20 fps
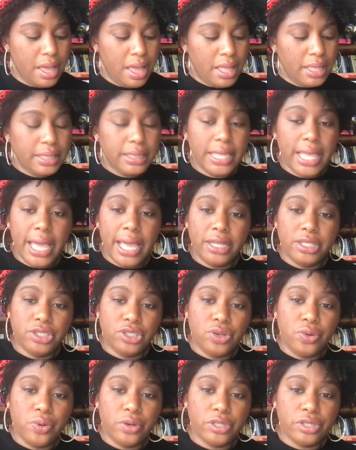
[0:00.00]
Led
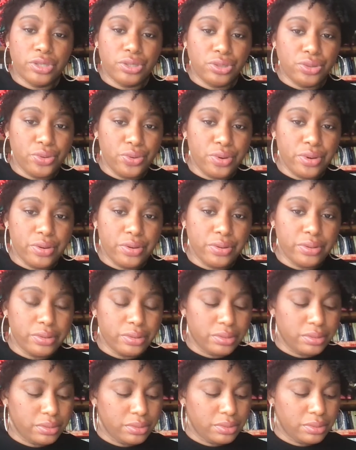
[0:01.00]
to a stool,
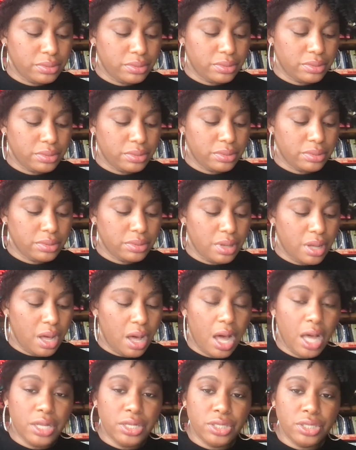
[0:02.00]

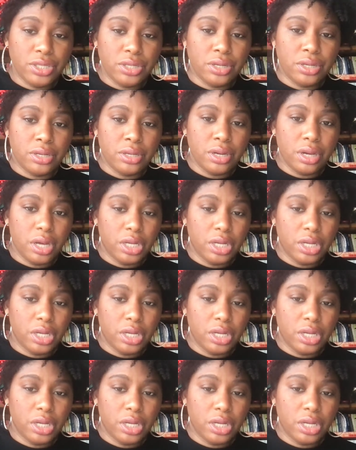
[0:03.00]
under